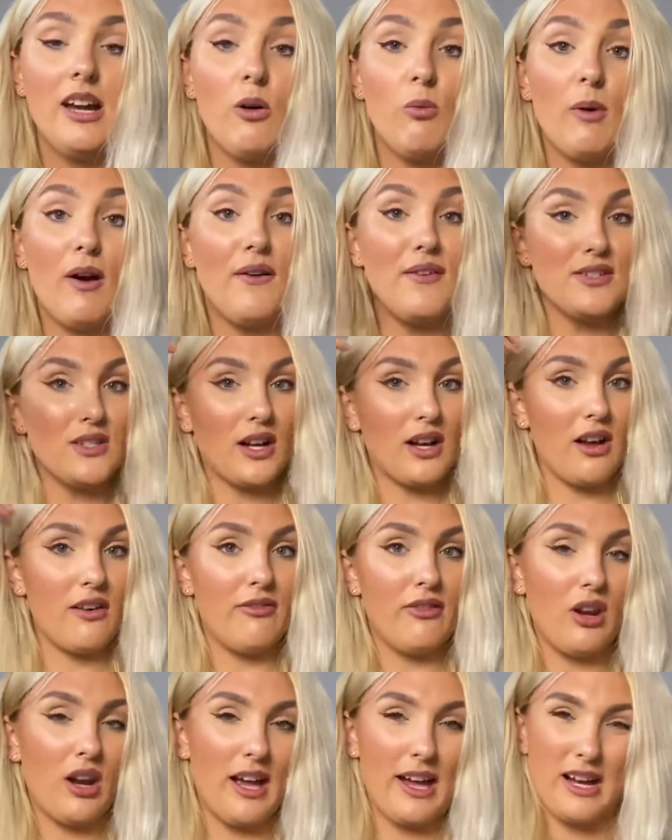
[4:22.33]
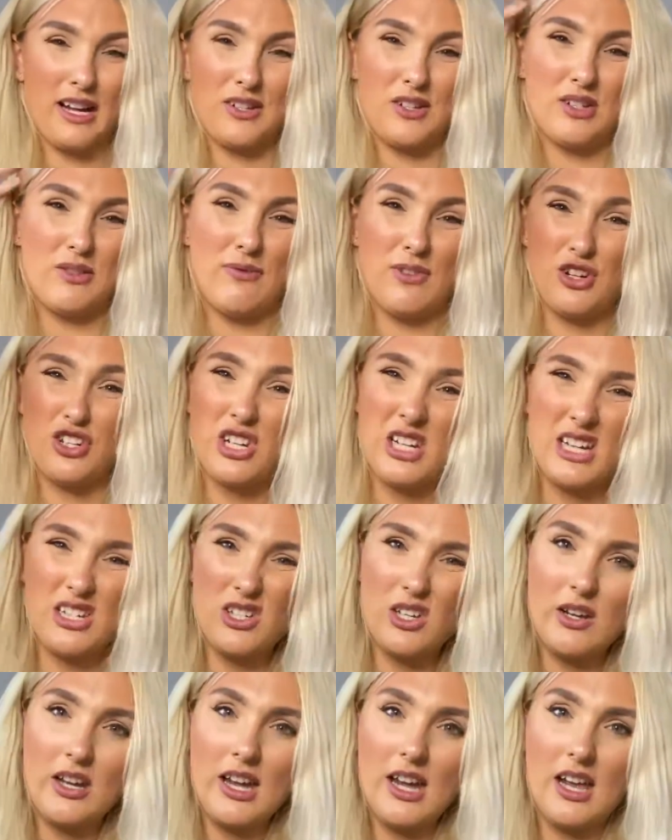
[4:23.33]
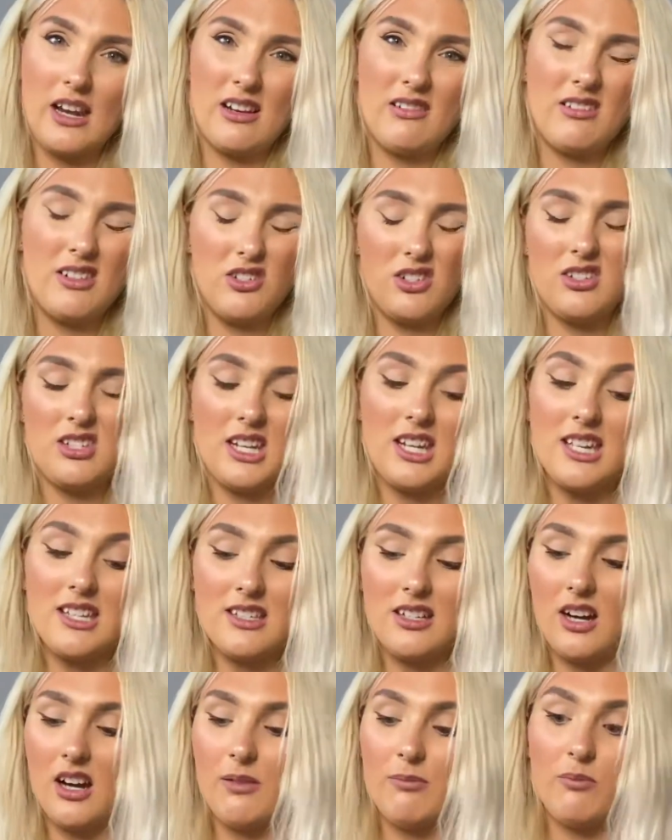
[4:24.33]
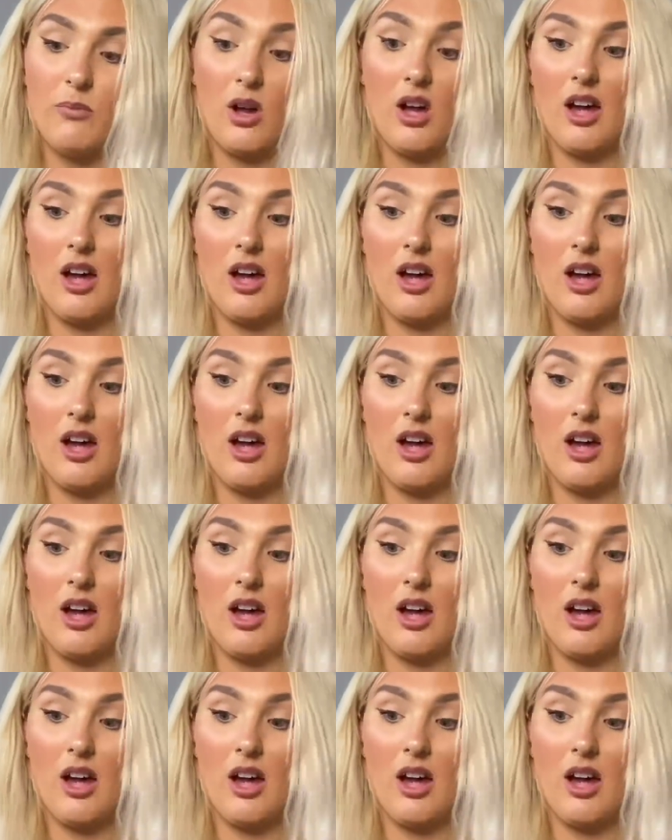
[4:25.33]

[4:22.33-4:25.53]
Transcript: Whereas like I feel like I could just visually do it and it's just easier.